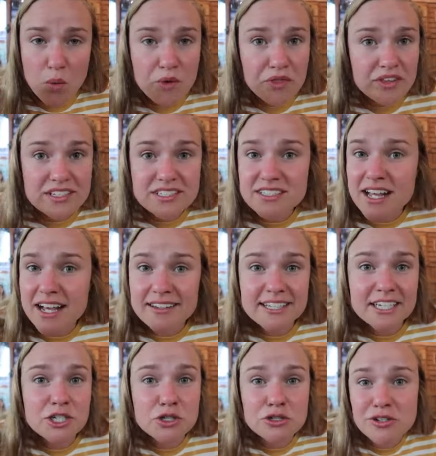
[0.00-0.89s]
with a
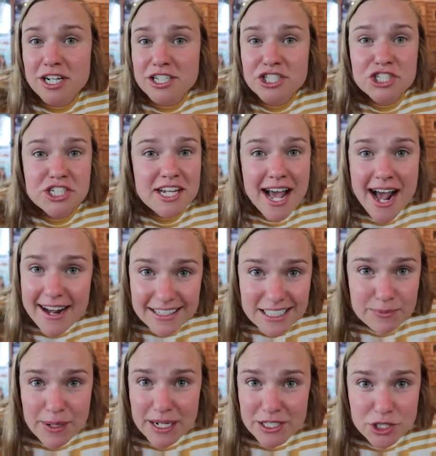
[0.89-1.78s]
slightly crunchy
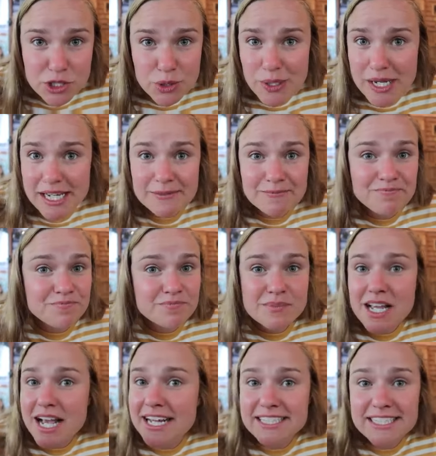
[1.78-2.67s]
aspect to it.
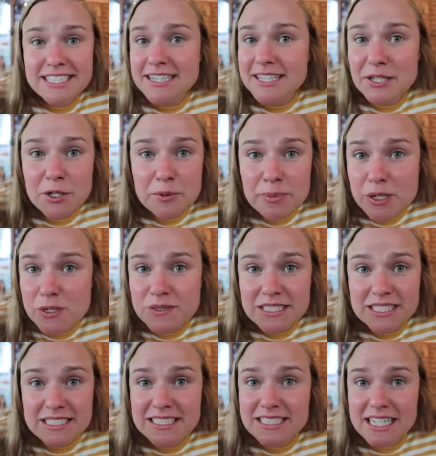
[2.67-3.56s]
It's the little
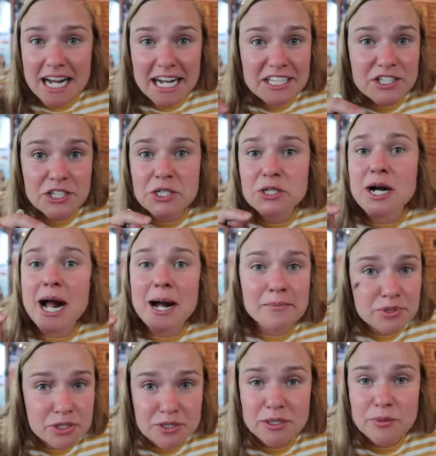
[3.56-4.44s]
bones inside that are
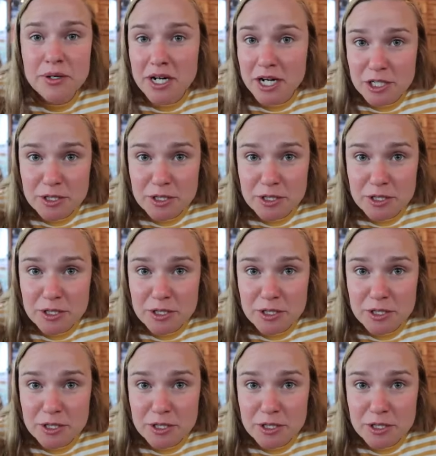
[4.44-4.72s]
absolutely